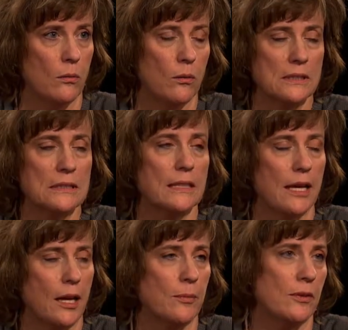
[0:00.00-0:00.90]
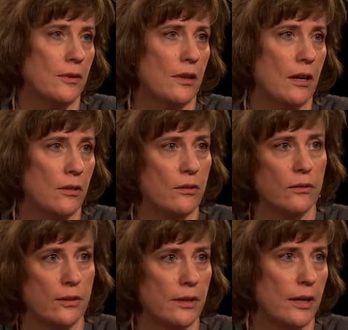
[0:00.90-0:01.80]
What's going to happen to the other
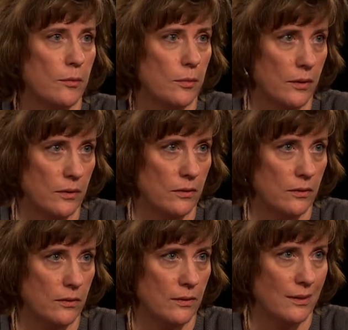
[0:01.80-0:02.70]
thirty-eight pills?